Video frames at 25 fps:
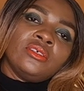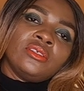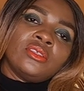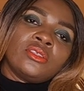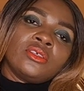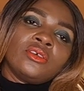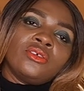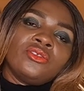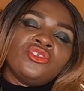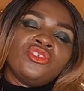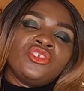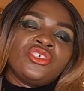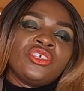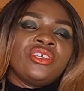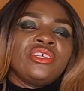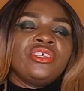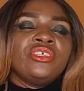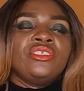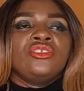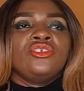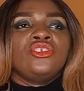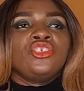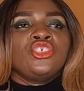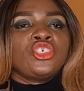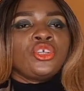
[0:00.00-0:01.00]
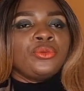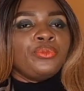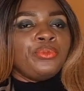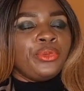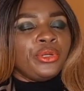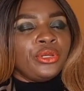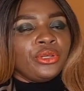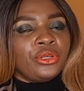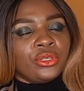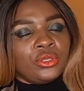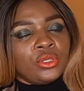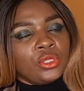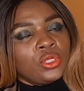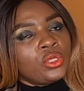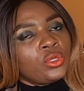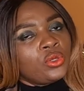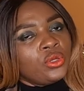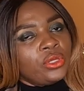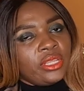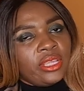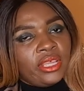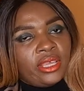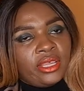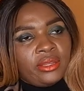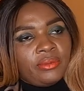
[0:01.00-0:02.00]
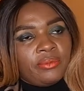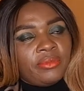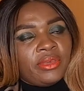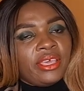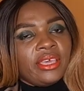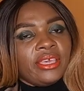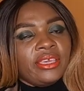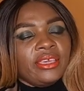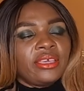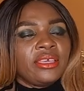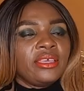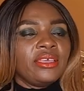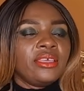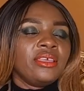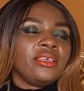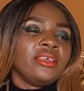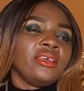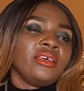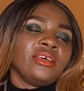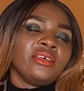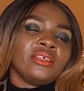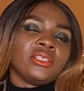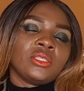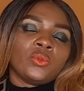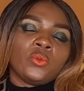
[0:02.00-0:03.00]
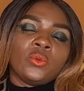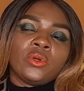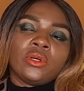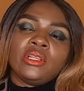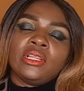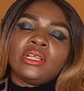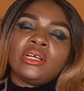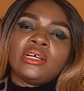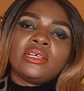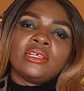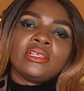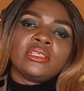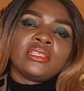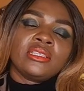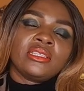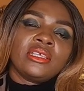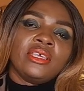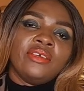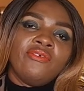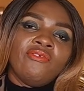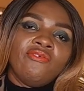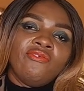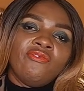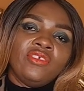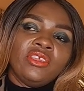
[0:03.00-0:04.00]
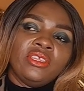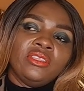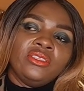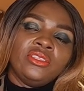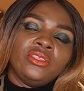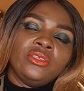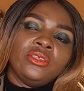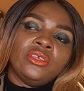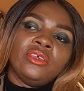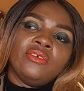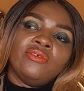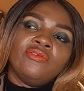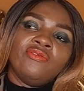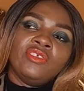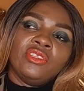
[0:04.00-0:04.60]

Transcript: Sunshine Shopper tote handbag as well as a, vid a